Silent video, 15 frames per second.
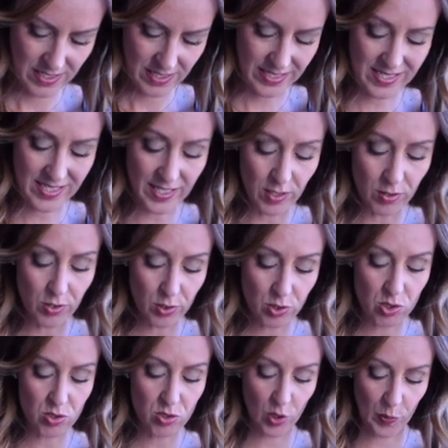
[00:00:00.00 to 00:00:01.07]
It's gonna look
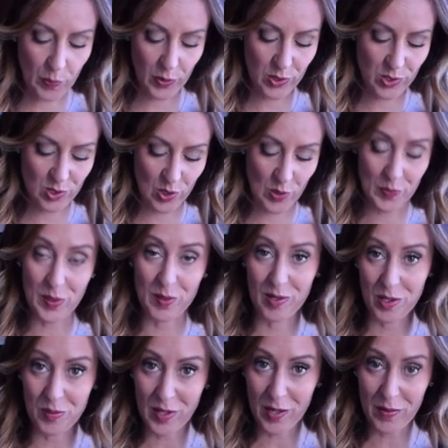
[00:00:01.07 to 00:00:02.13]
super
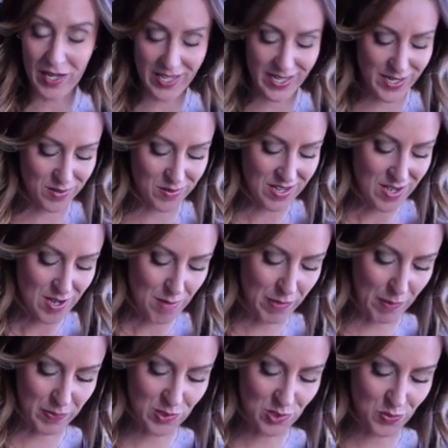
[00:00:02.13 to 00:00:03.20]
liquidy right now,
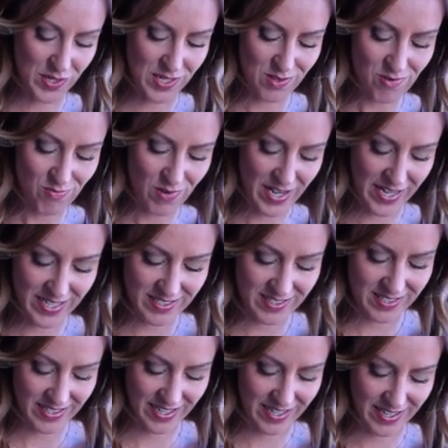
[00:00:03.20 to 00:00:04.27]
but between the
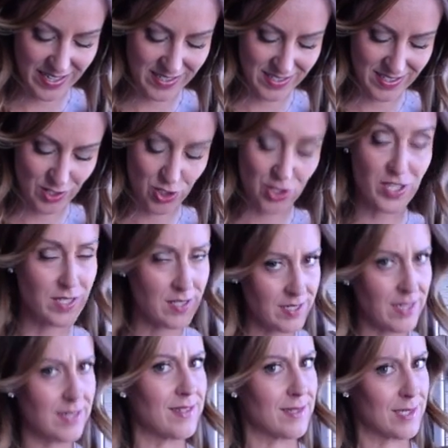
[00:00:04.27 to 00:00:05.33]
rice and the chia
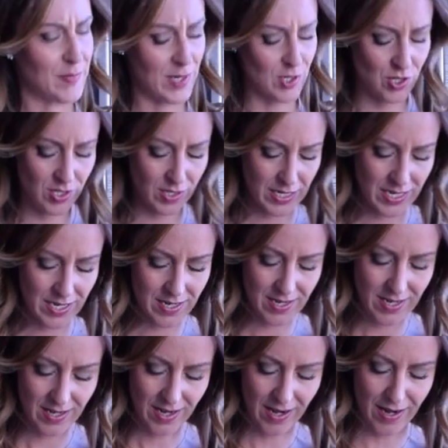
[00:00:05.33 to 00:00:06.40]
seeds especially,
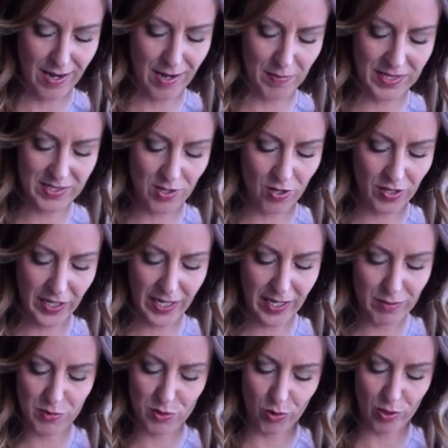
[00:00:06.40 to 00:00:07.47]
it's all gonna get
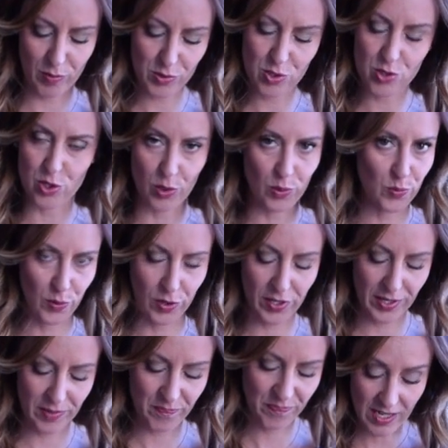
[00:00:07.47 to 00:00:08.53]
absorbed, don't
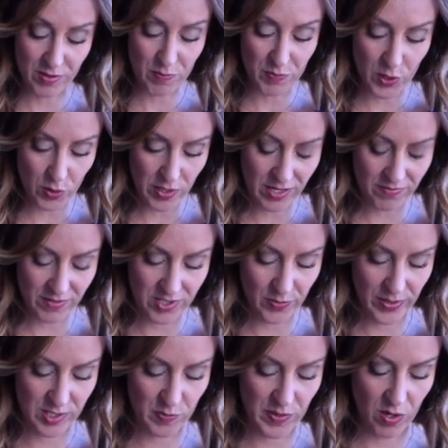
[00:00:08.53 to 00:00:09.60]
worry. And the beauty of this
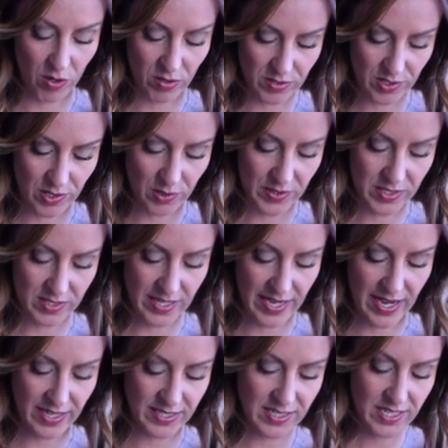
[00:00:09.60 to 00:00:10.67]
recipe also is
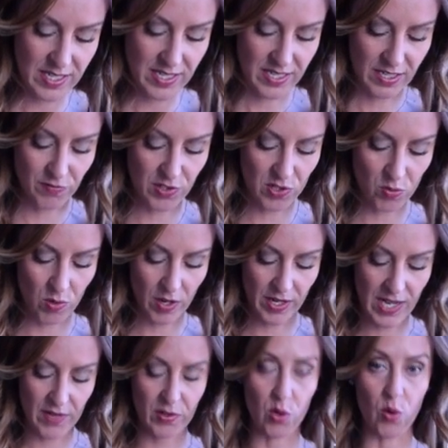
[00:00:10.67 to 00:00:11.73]
that if you wanna
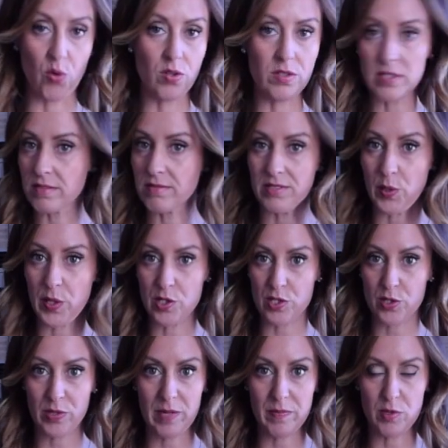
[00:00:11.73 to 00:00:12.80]
have it cold, you can
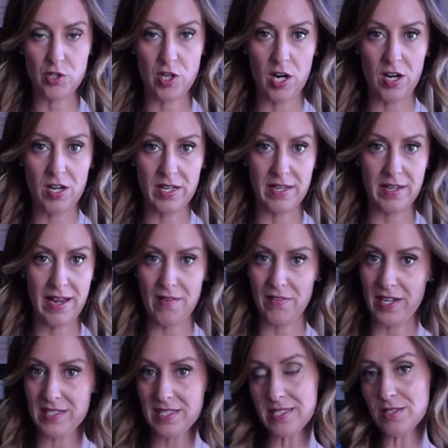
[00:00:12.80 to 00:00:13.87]
just grab the jar and have
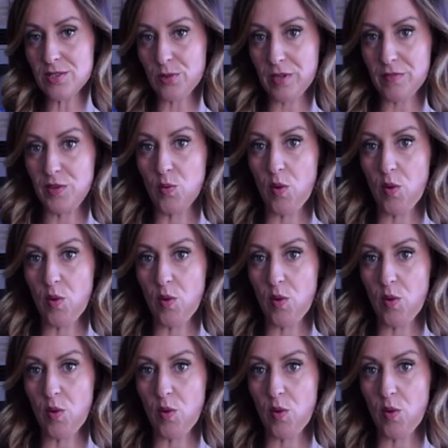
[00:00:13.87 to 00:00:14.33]
it as is, or if you